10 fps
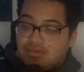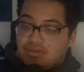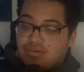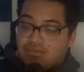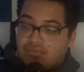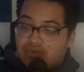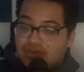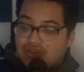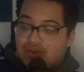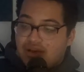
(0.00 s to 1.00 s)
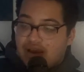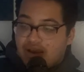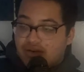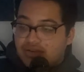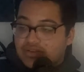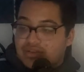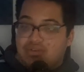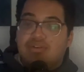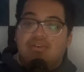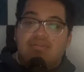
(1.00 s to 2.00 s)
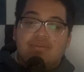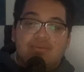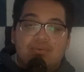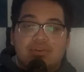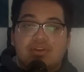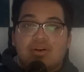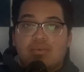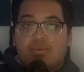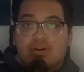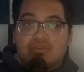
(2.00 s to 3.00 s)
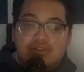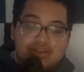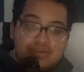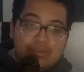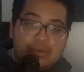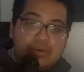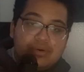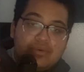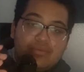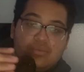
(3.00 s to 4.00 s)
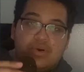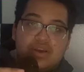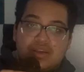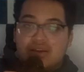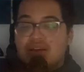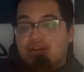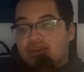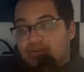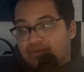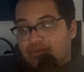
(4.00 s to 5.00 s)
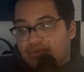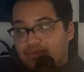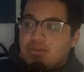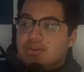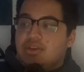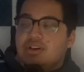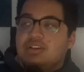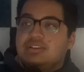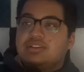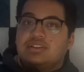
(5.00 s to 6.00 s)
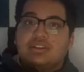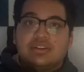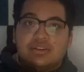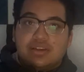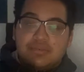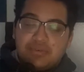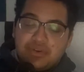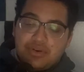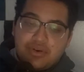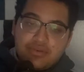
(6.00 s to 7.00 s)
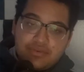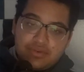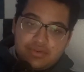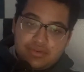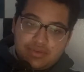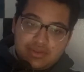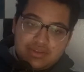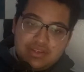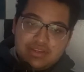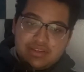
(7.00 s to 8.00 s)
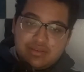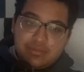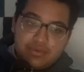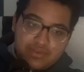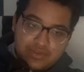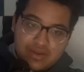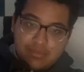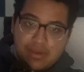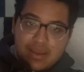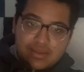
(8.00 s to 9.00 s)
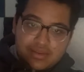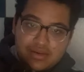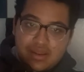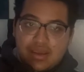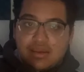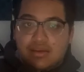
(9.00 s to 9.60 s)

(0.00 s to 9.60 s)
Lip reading: really, I honestly don't even fully know what is a part of what universe. Because if we go over the DC movies you had back in the day,